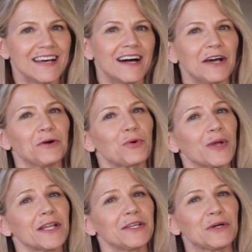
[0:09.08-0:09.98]
I'll
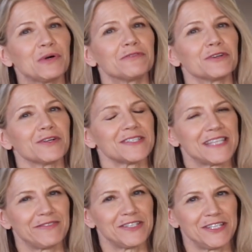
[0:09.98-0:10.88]
quickly go over
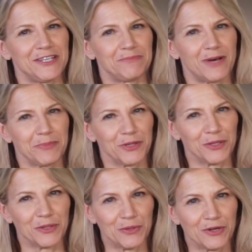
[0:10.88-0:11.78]
17
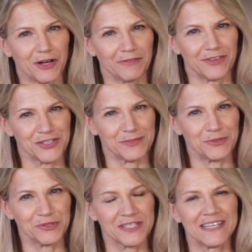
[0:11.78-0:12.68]
popular low carb
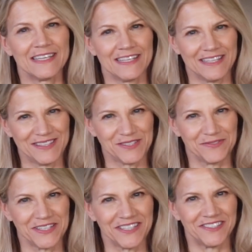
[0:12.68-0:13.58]
vegetables in this
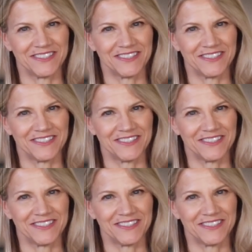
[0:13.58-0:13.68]
video.